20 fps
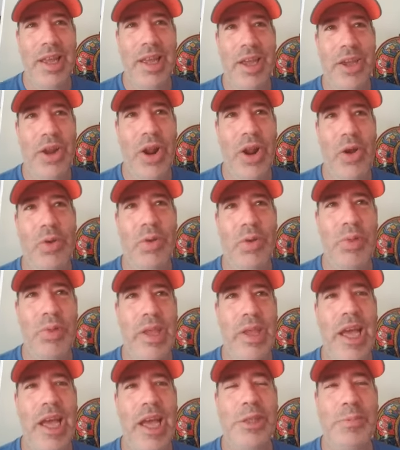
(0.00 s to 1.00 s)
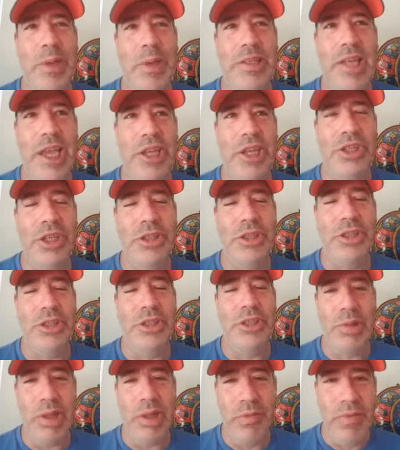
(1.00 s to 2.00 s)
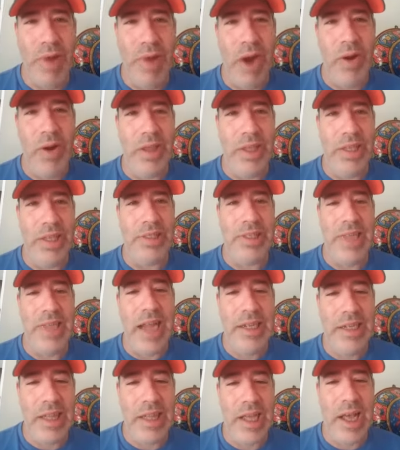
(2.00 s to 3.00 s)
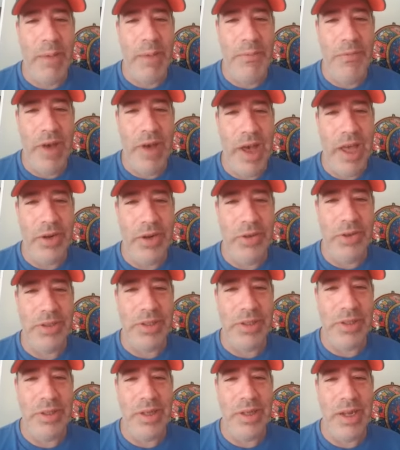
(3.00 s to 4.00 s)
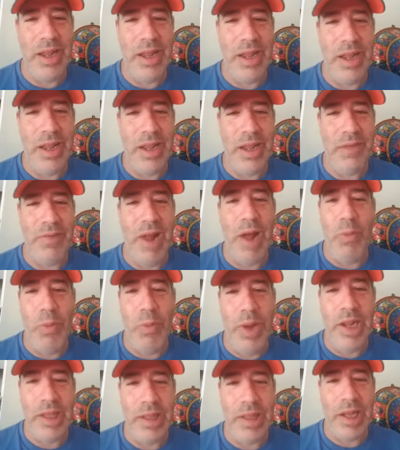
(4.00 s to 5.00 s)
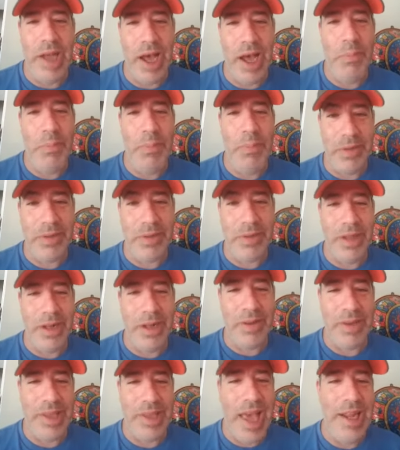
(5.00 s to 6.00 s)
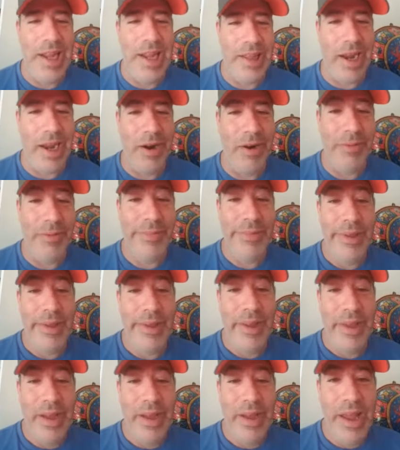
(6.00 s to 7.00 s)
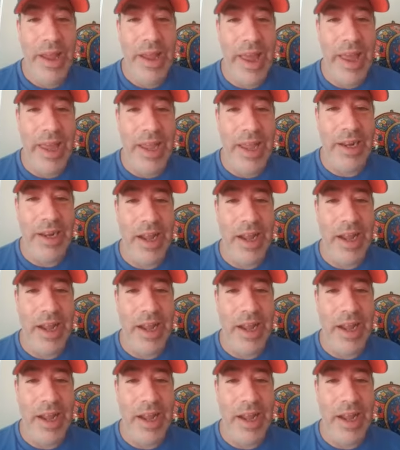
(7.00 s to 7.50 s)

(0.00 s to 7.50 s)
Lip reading: the expectation is you at the very least get to the Cup finals, and if not winning the Cup, but, getting there. And